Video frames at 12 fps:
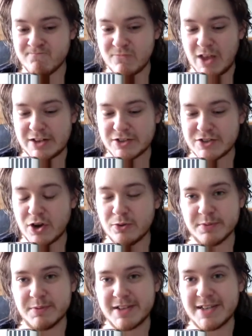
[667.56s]
I
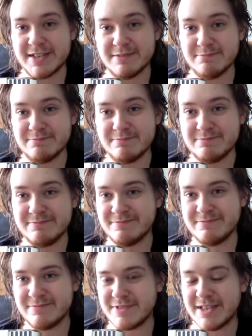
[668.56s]
didn't
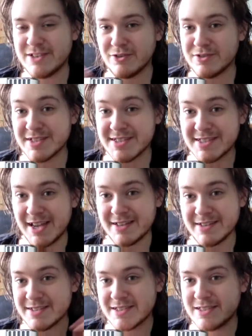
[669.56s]

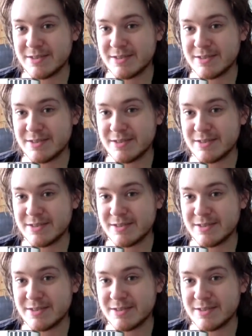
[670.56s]
understand it.